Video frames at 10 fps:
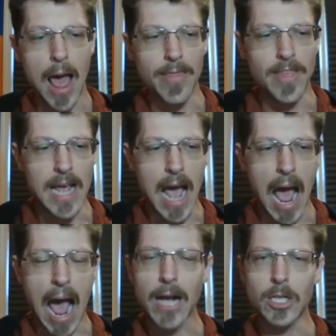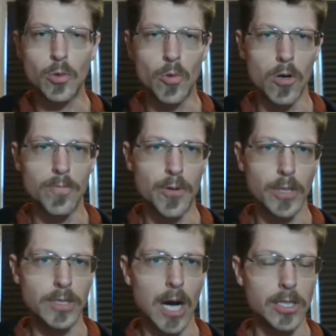the actual
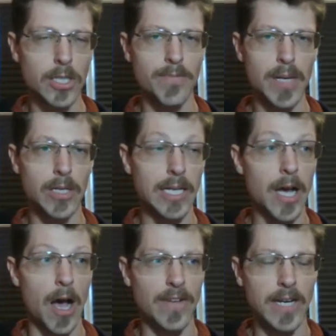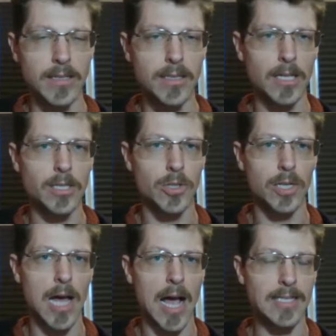production ability of an
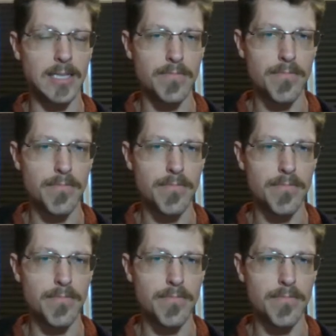industrialized,